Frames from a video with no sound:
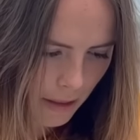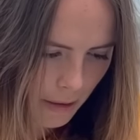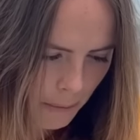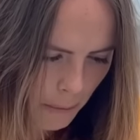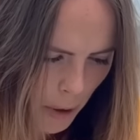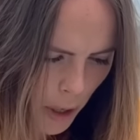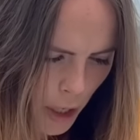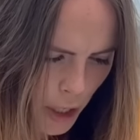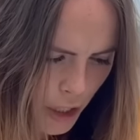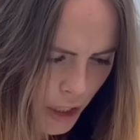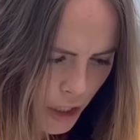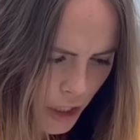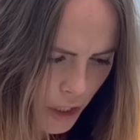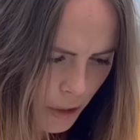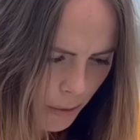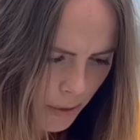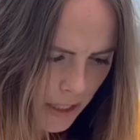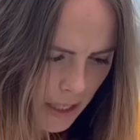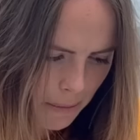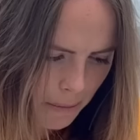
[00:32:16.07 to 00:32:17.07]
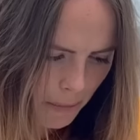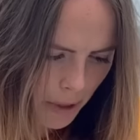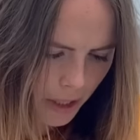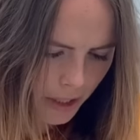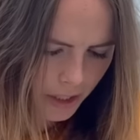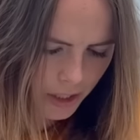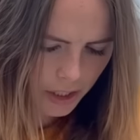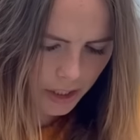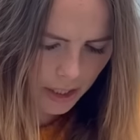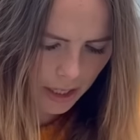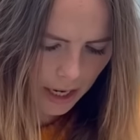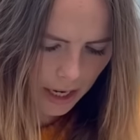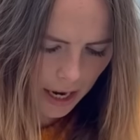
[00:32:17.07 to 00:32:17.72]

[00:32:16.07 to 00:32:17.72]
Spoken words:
March? Was it March that